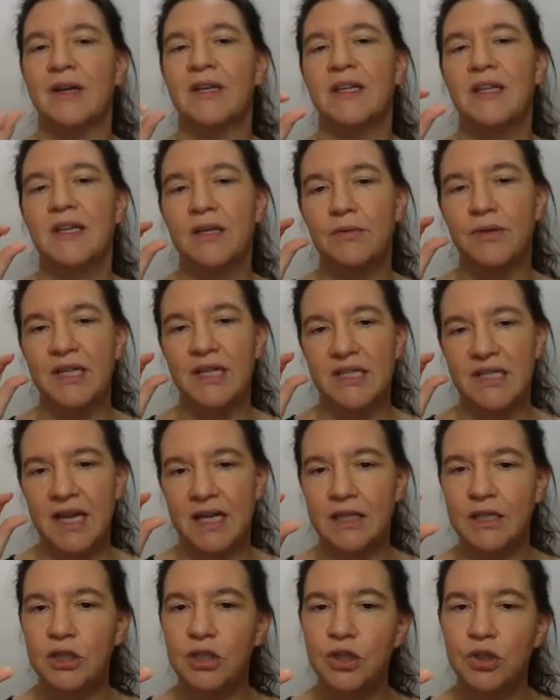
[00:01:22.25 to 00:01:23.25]
degree
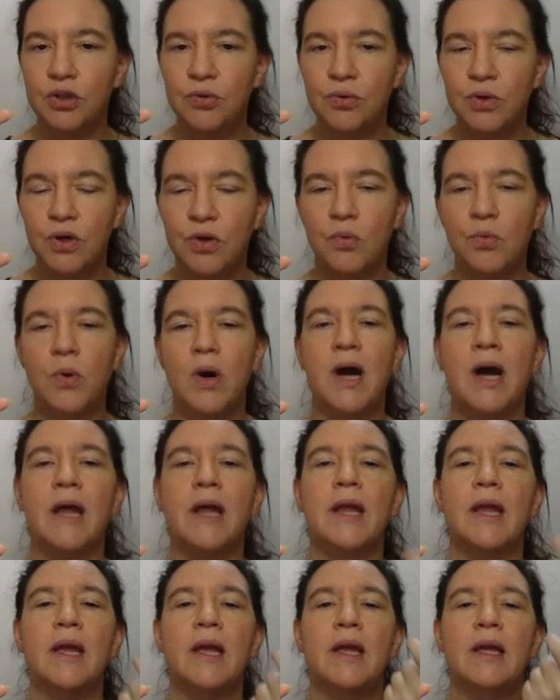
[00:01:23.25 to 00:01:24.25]
exactly 2 in
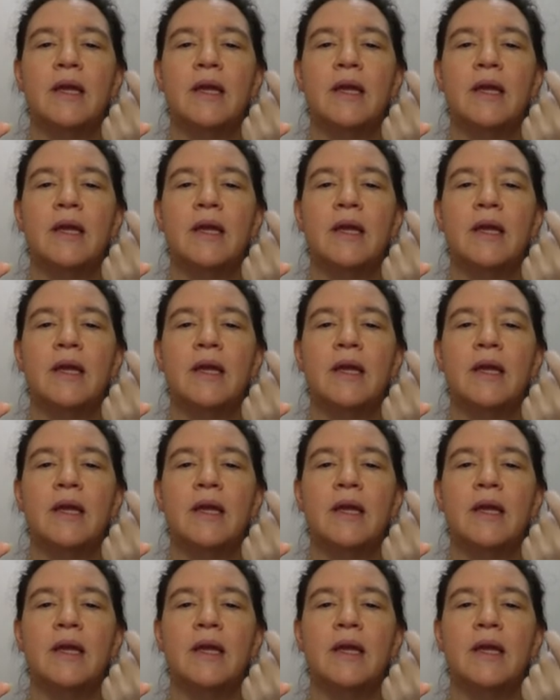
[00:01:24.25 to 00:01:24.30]
y,